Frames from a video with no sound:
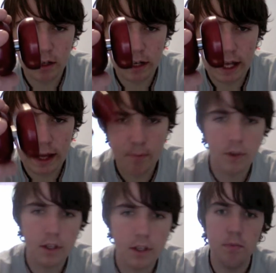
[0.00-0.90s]
gap,
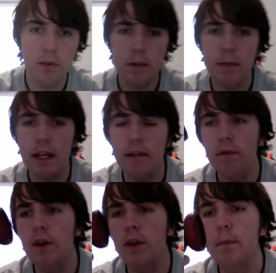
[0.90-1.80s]
which is pretty big
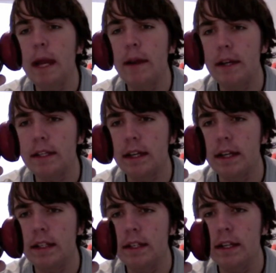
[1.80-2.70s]
for the bearing
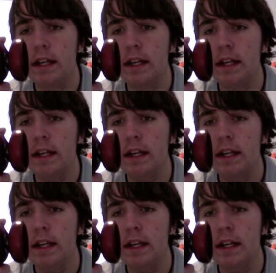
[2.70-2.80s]
size.